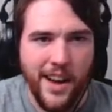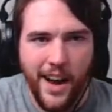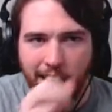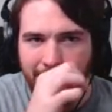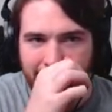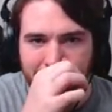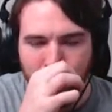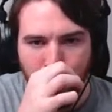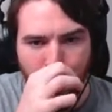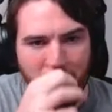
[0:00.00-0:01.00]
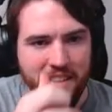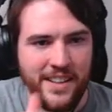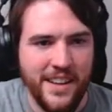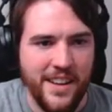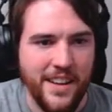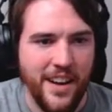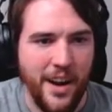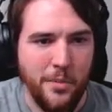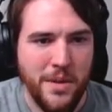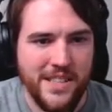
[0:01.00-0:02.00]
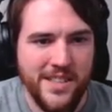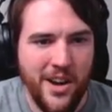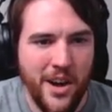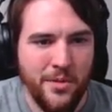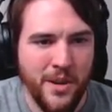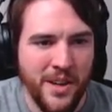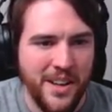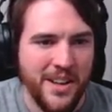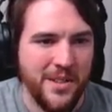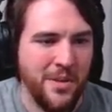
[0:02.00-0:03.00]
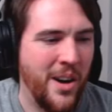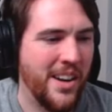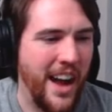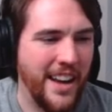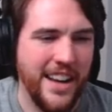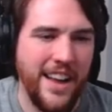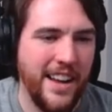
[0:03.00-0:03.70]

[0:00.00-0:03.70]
I at some point pissed off the wrong guy.